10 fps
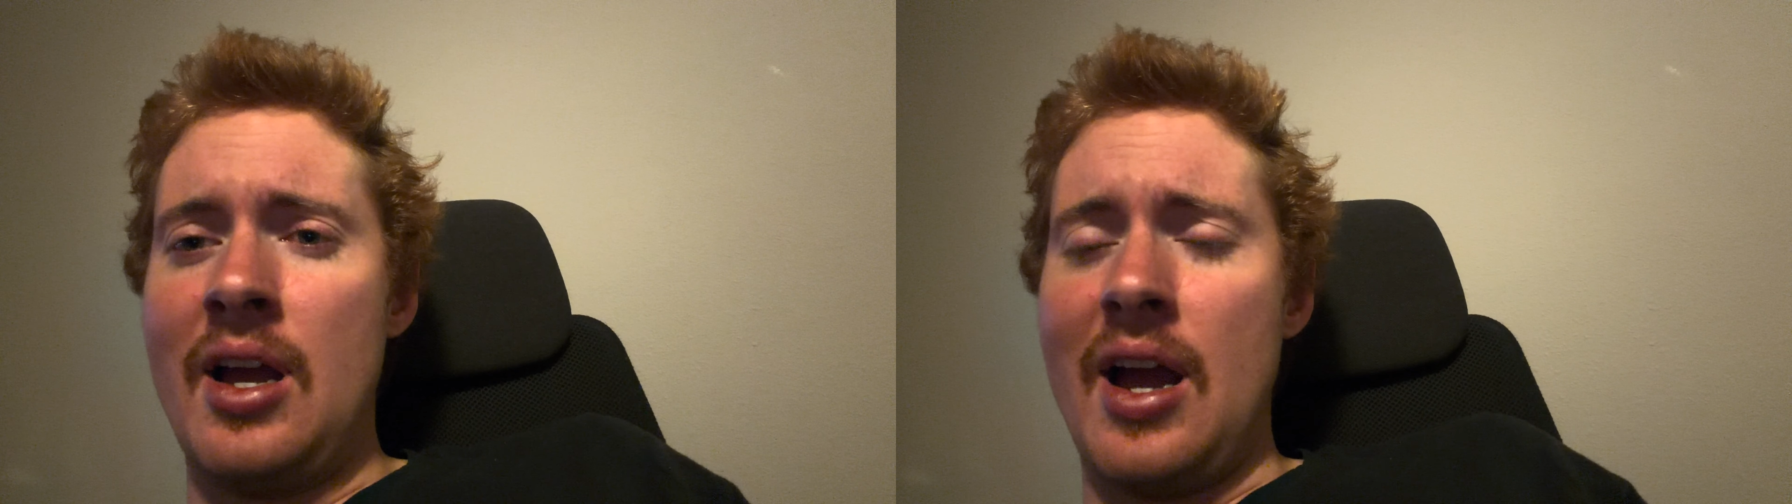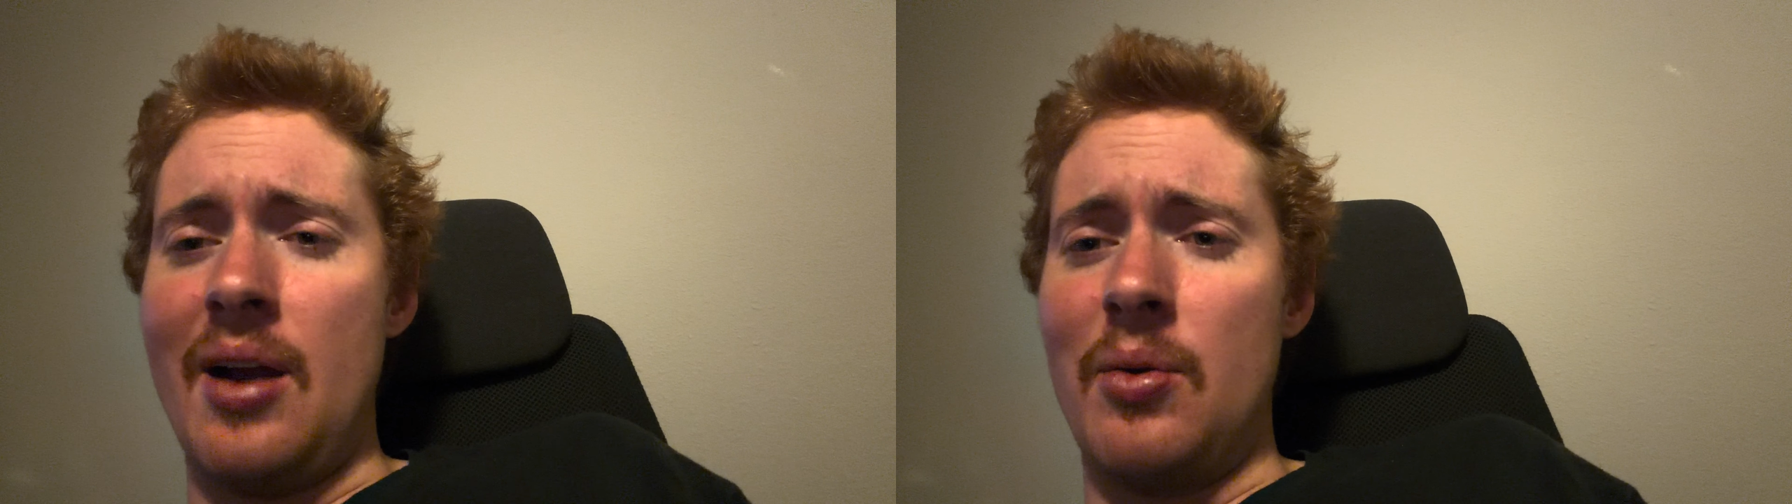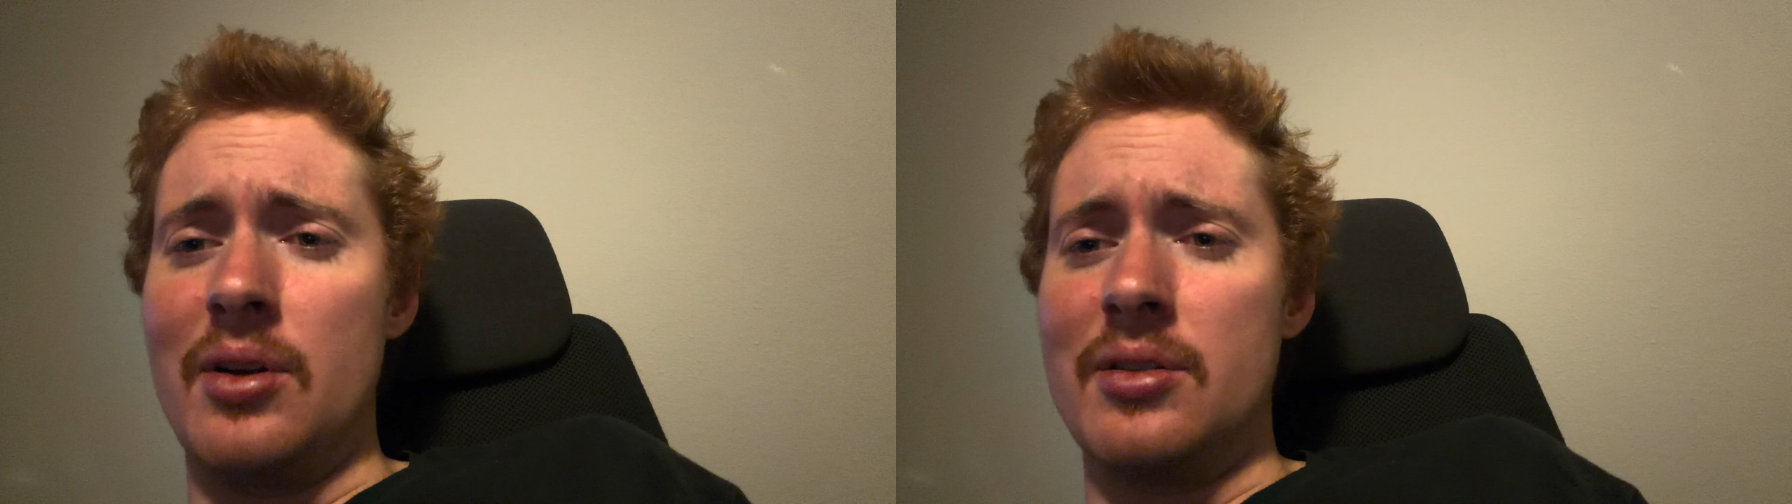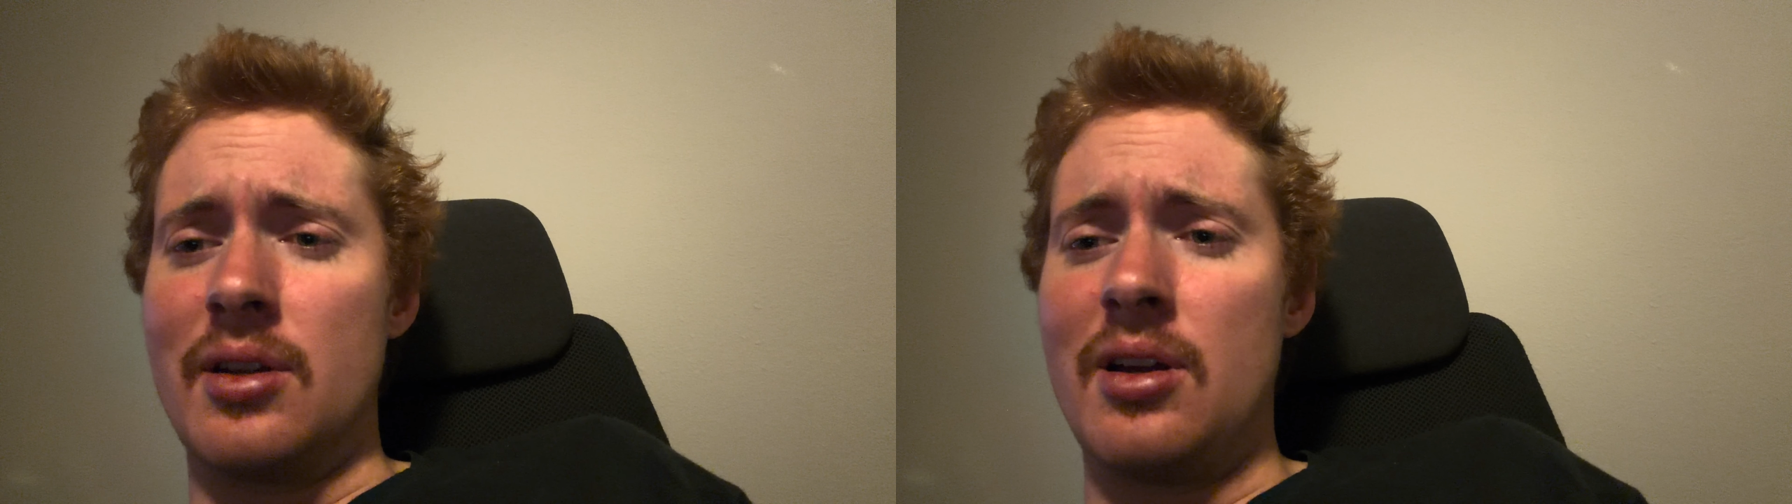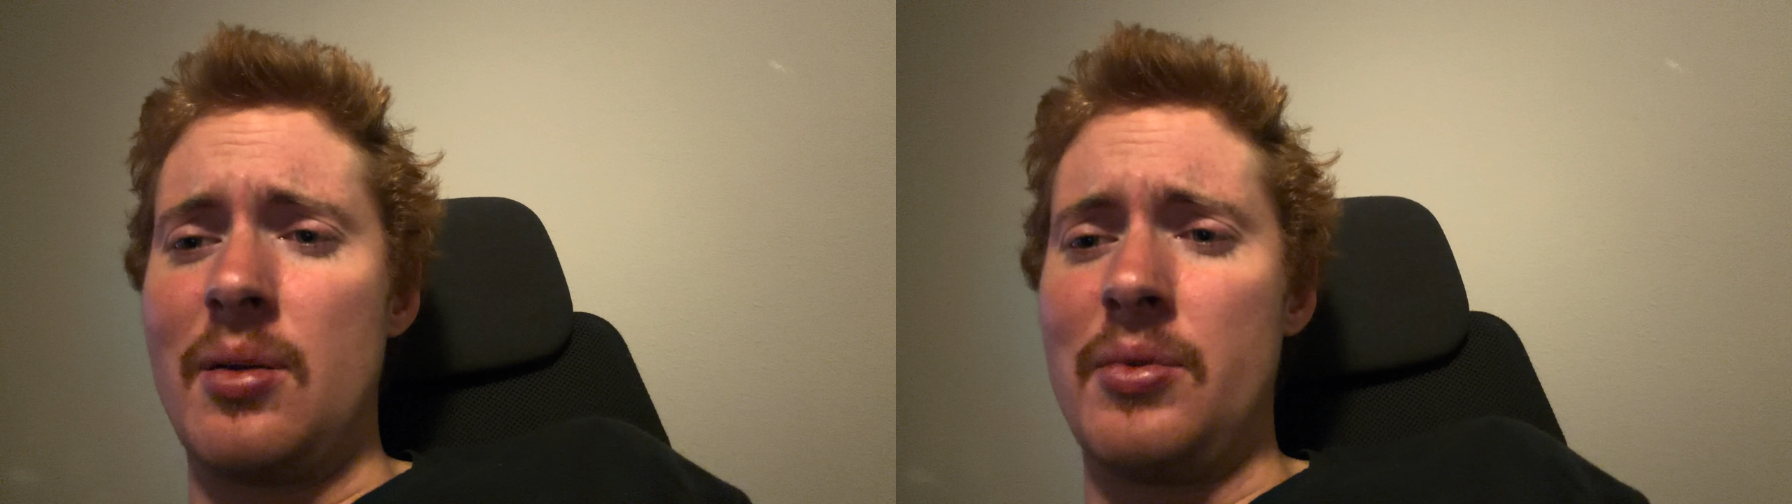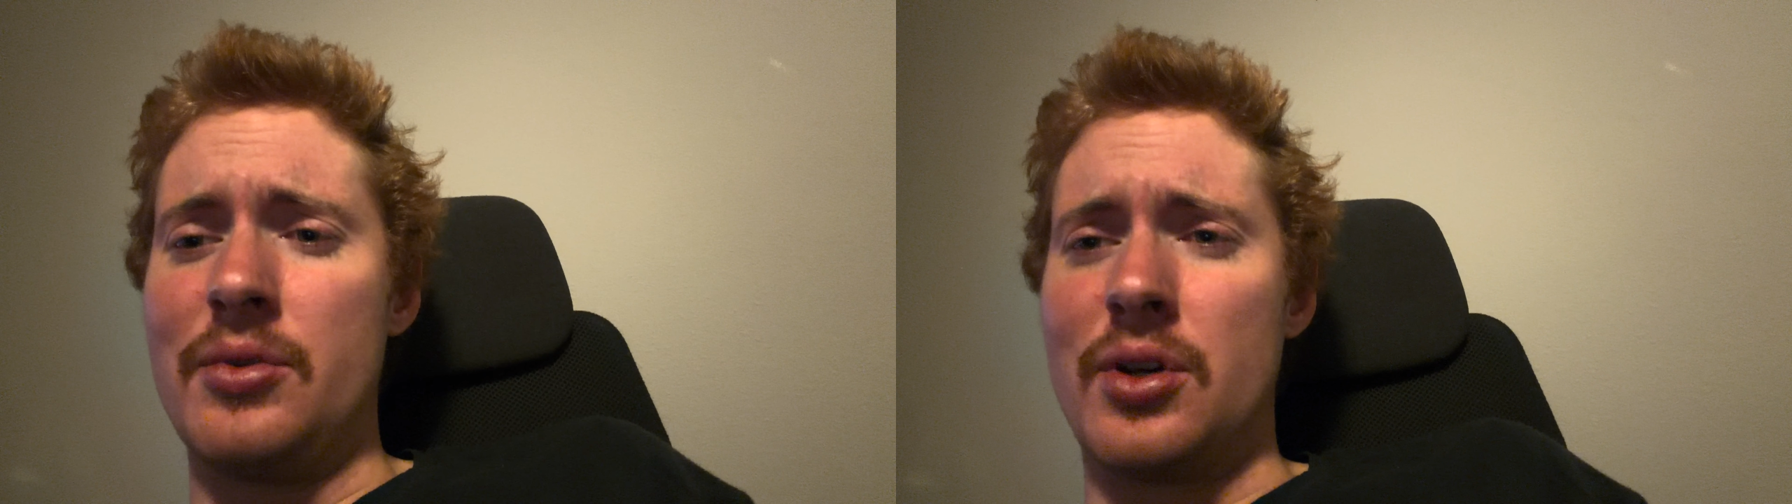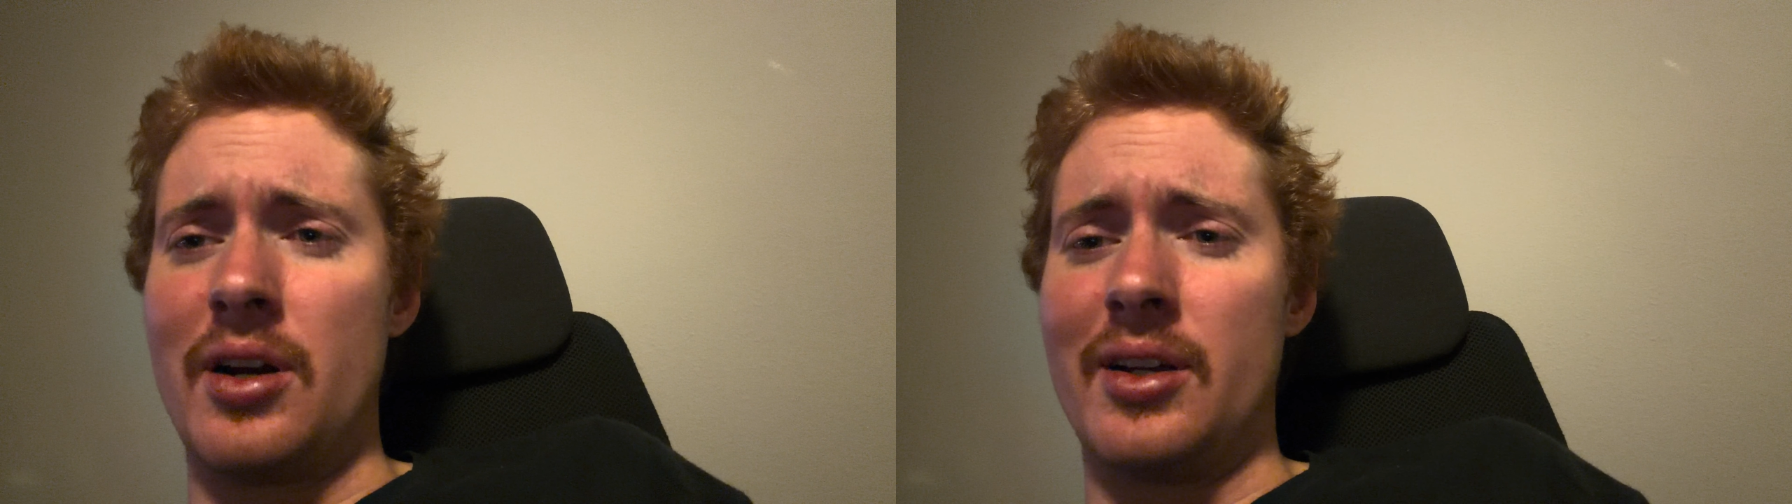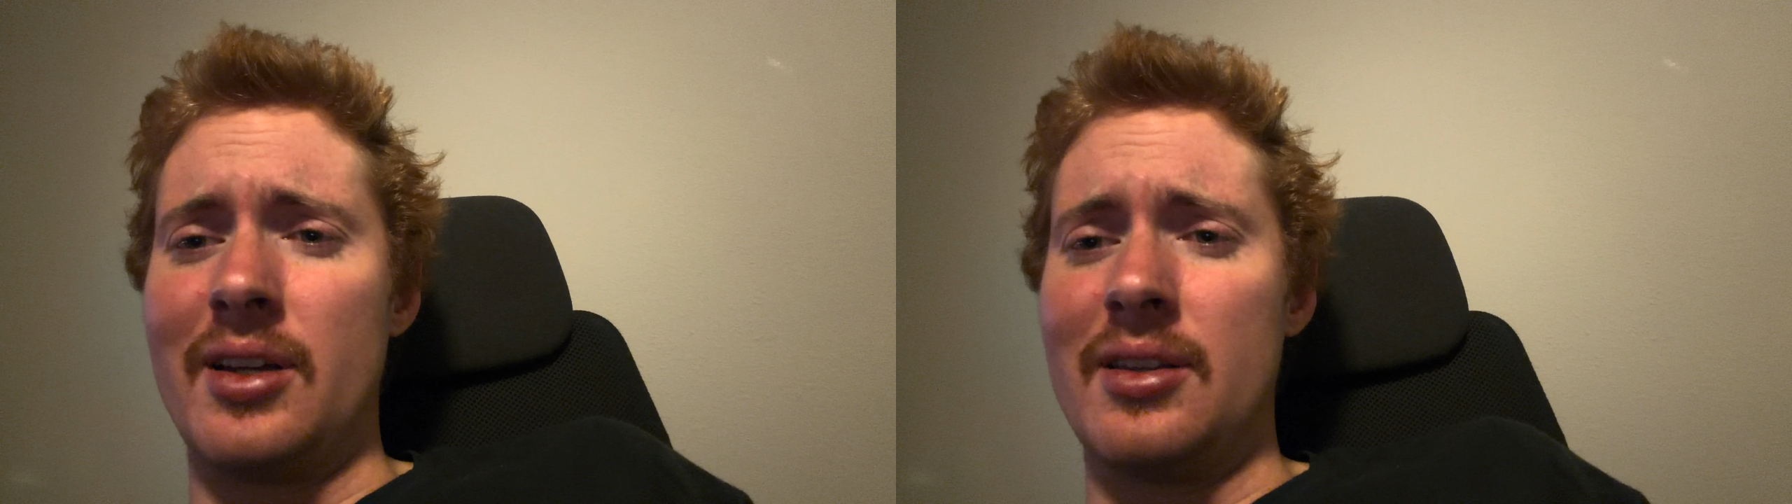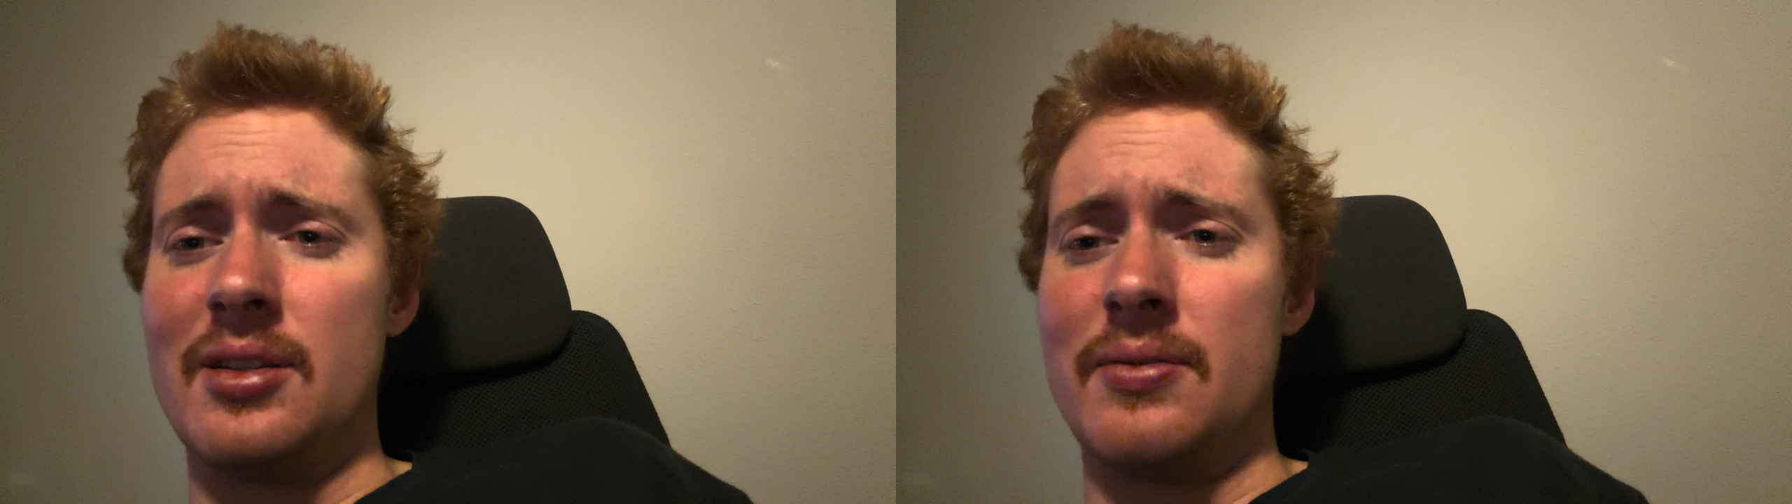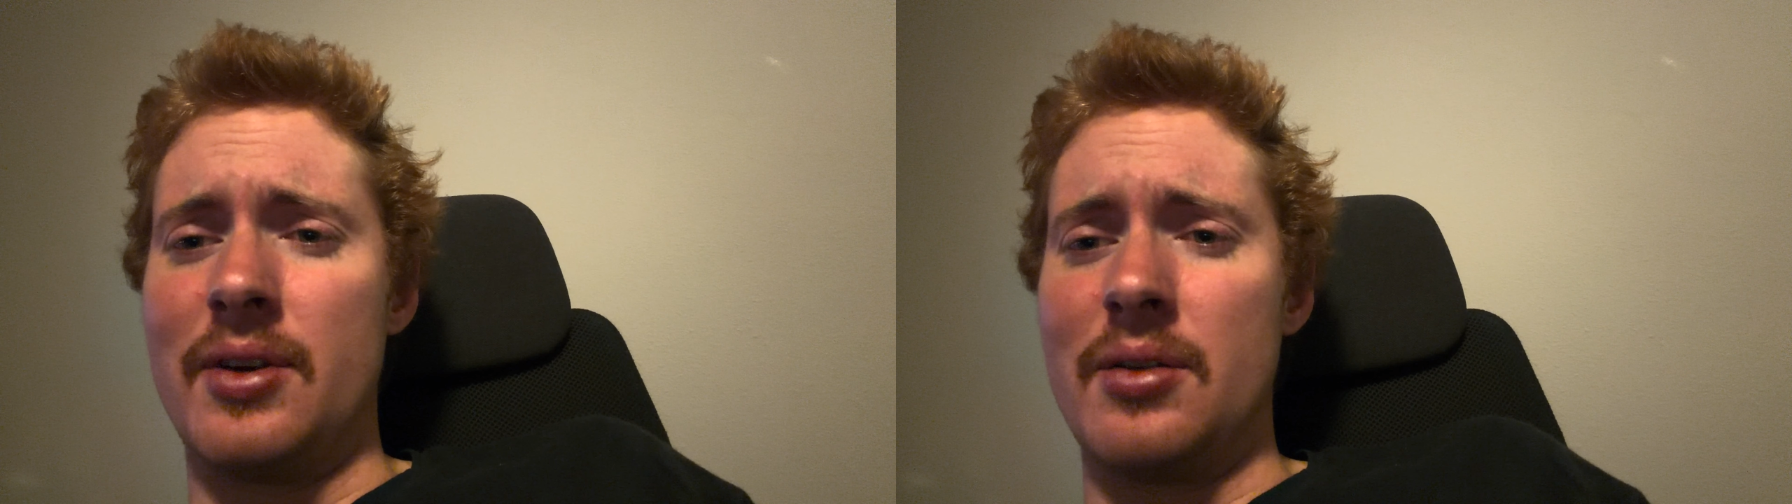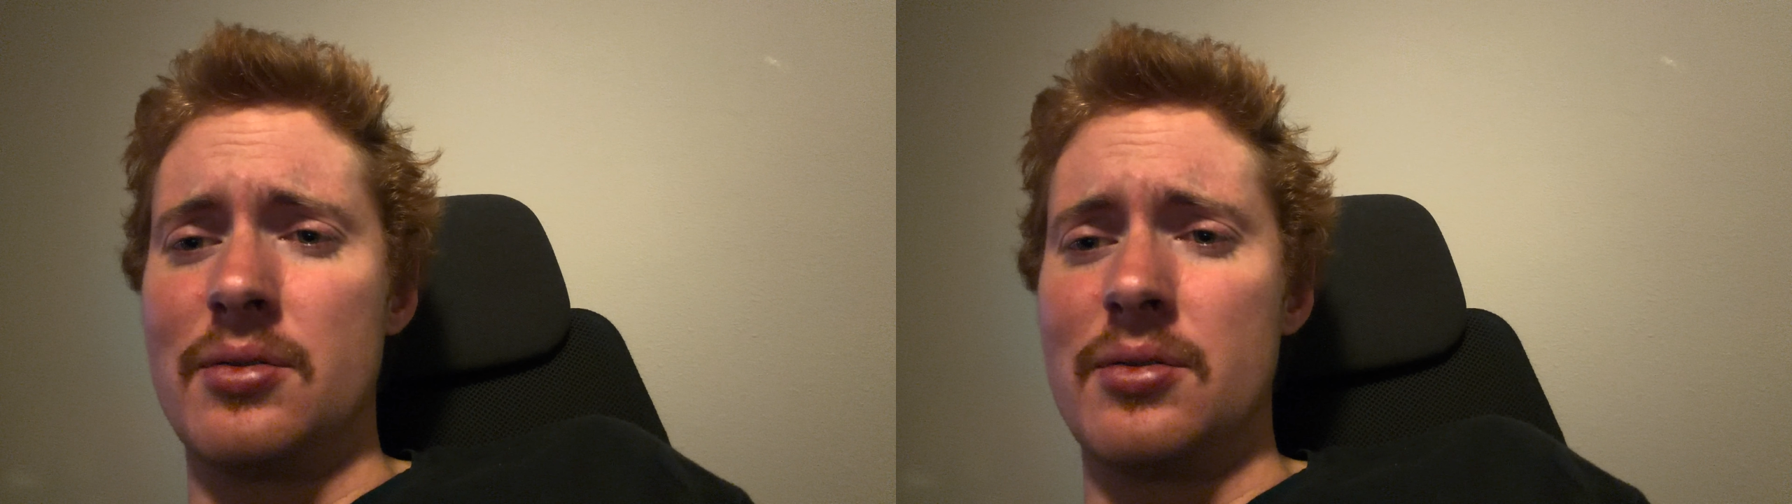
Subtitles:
Anyways, I'm gonna try to get these videos